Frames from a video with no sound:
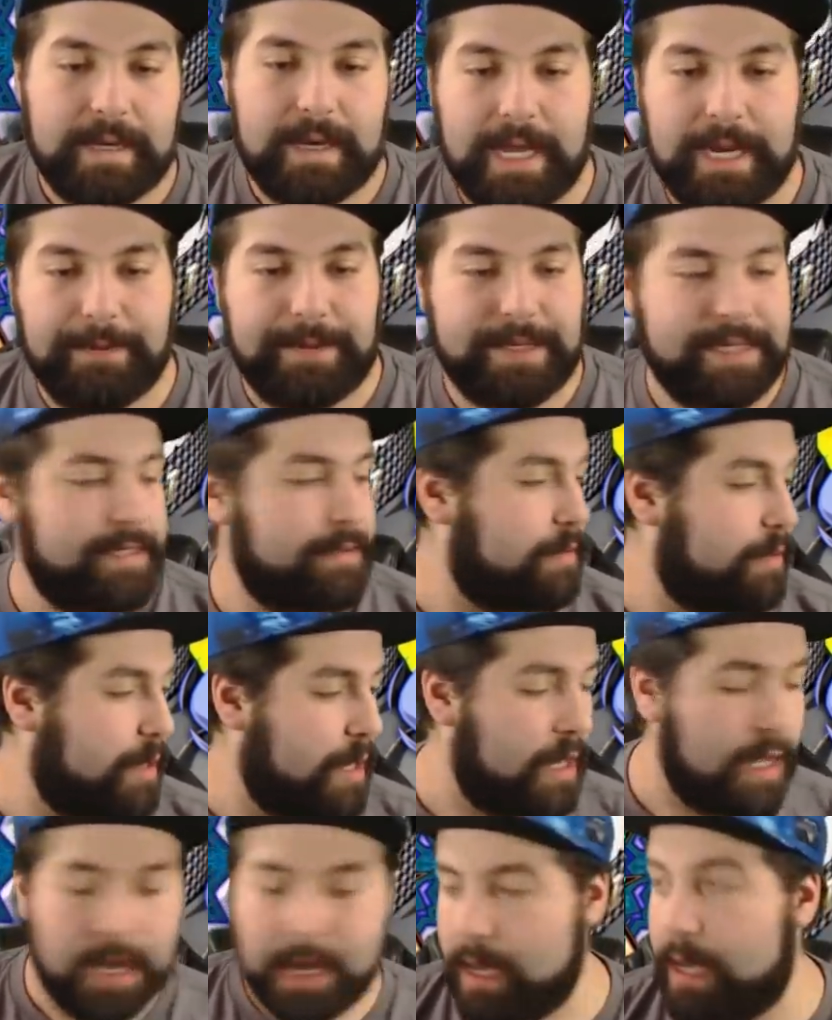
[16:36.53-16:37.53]
Anyways,
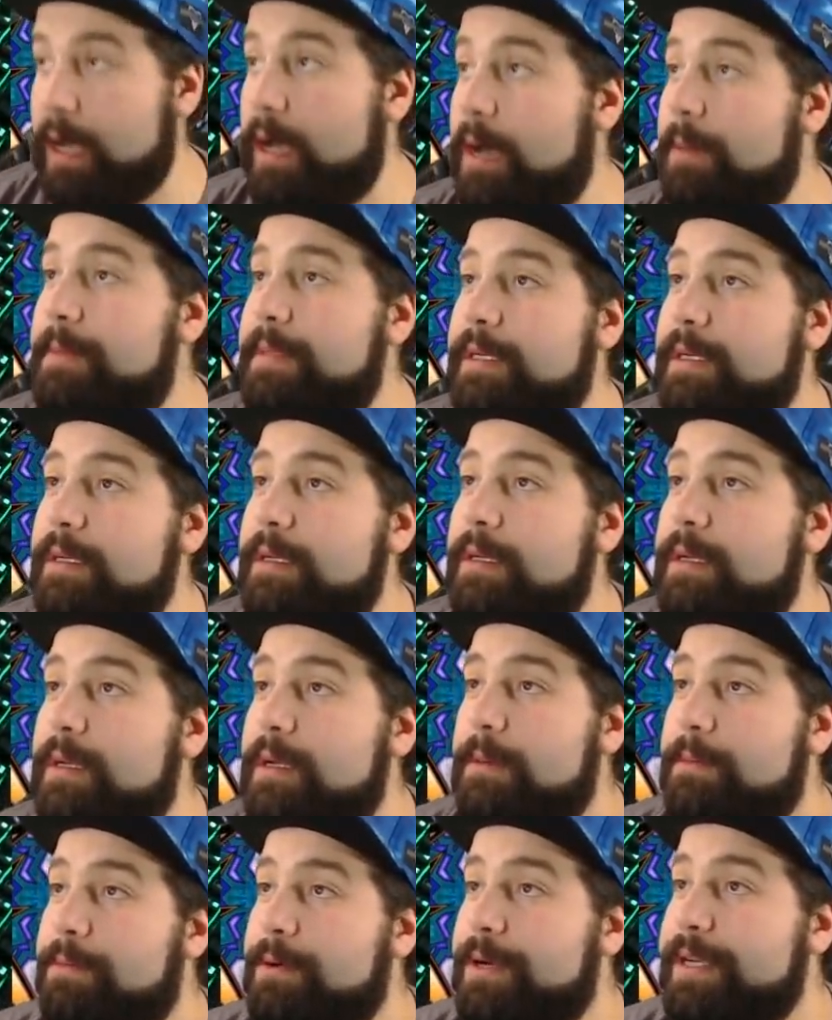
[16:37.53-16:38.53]
um,
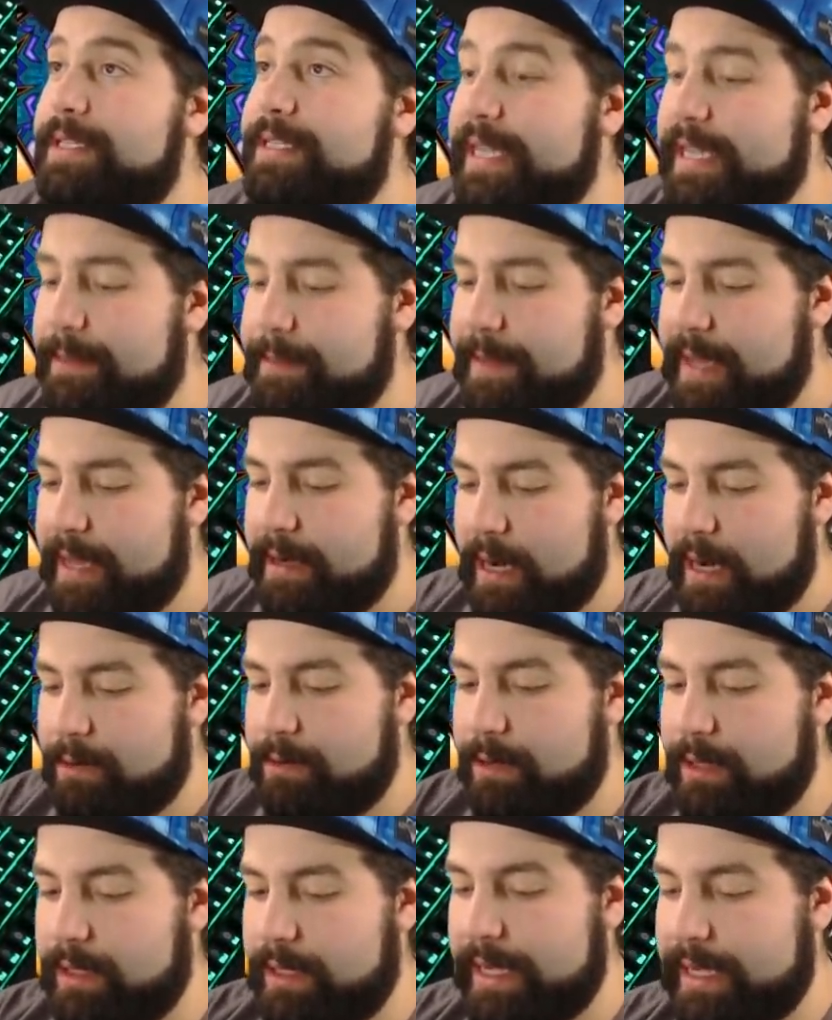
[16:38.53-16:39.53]
pretty sick, man. I
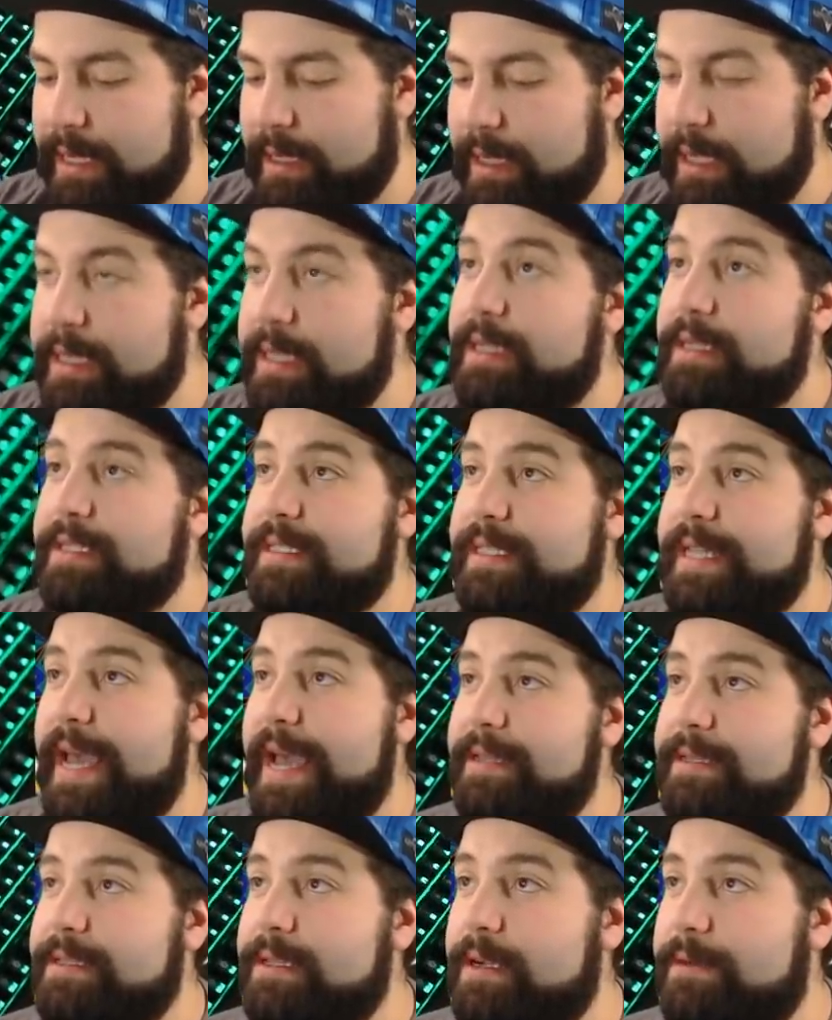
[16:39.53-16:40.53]
really like it. And then the
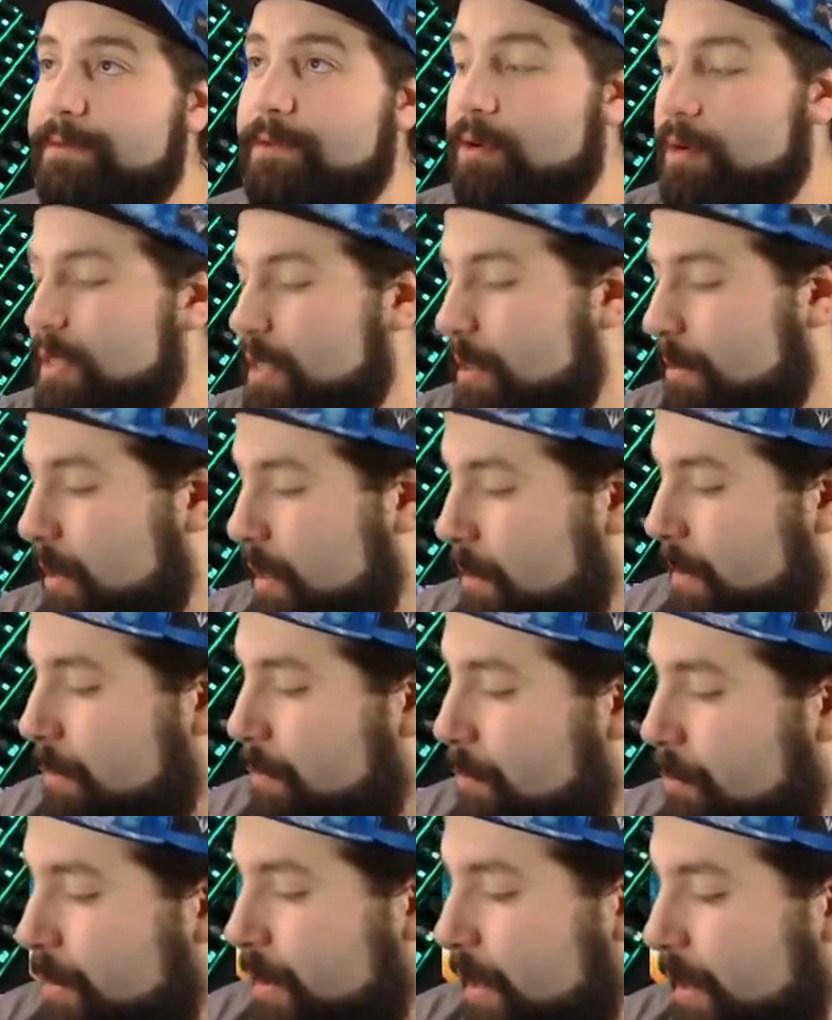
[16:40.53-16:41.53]
stands, of course, I'm going to be
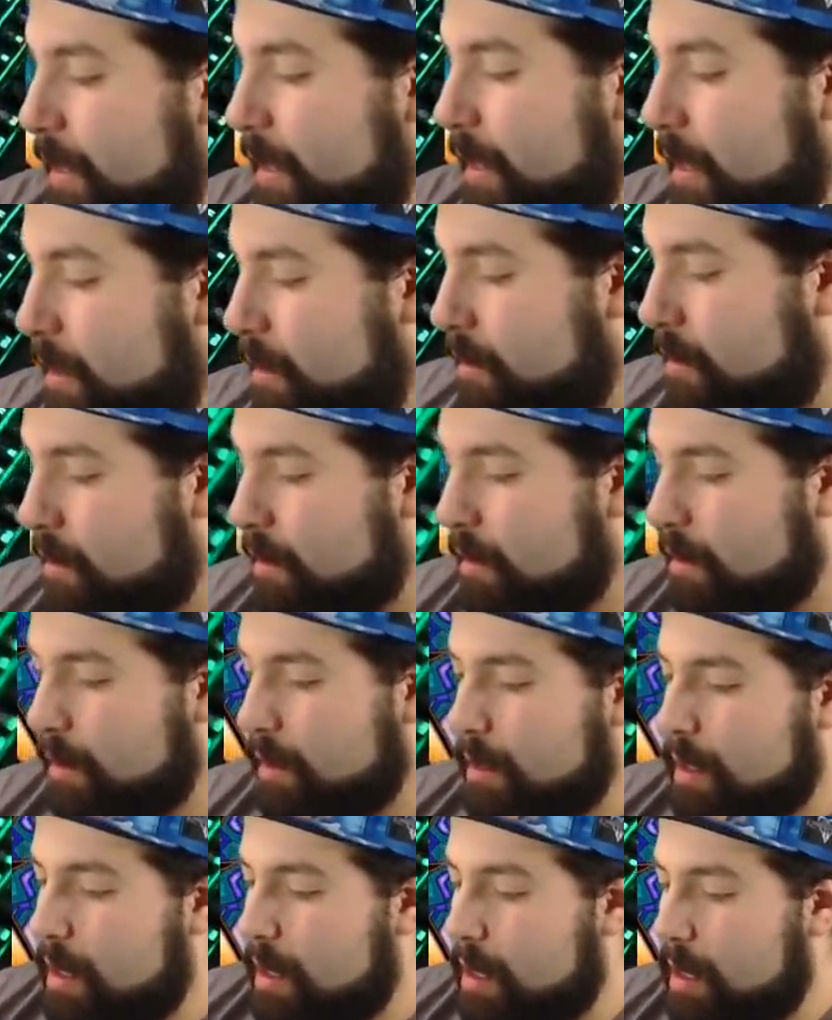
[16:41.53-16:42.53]
putting it
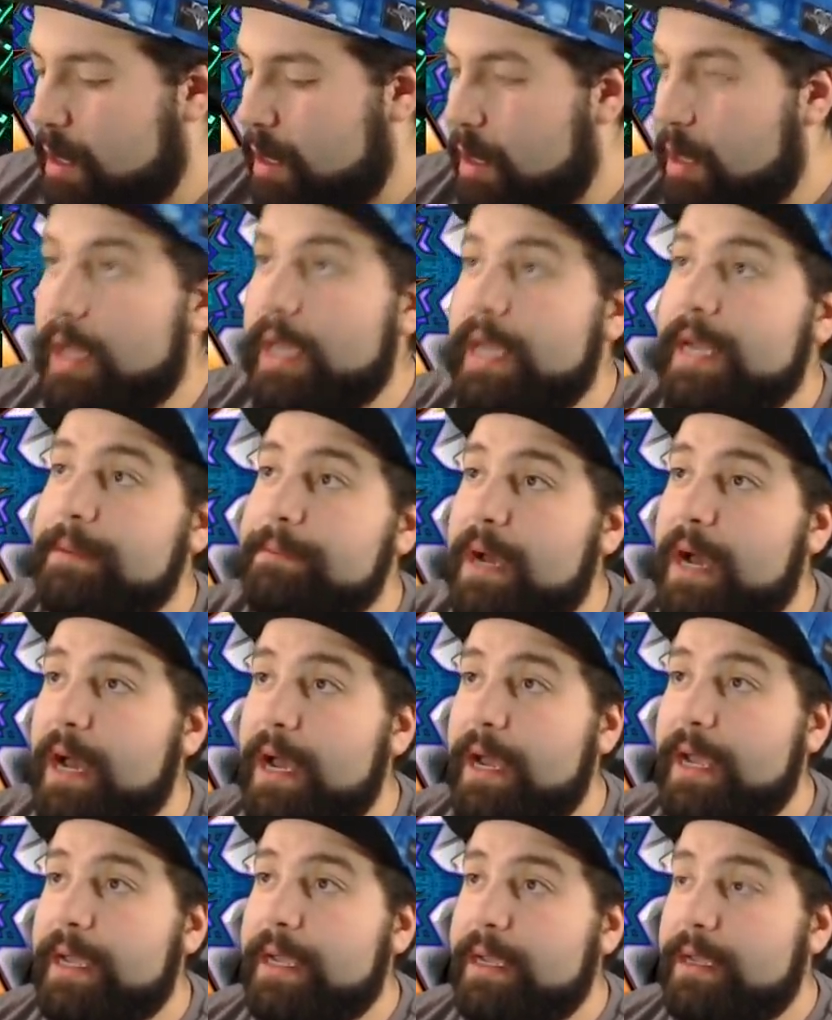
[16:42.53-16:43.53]
uh, in
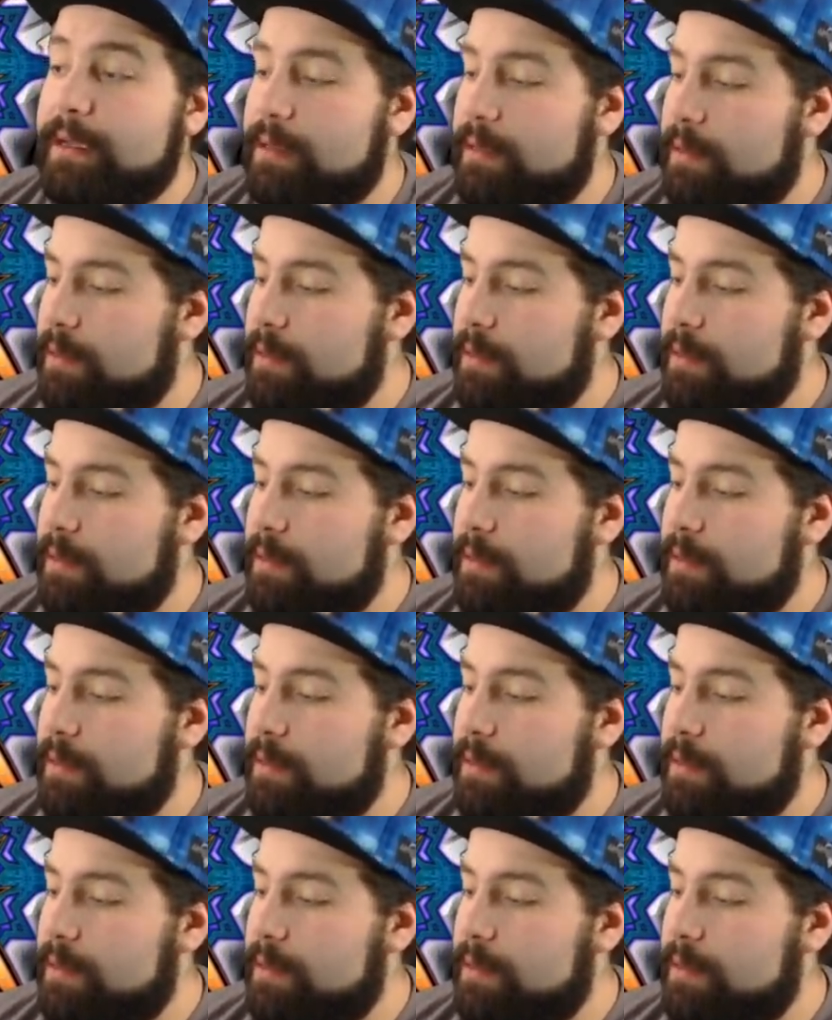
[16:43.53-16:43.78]
my,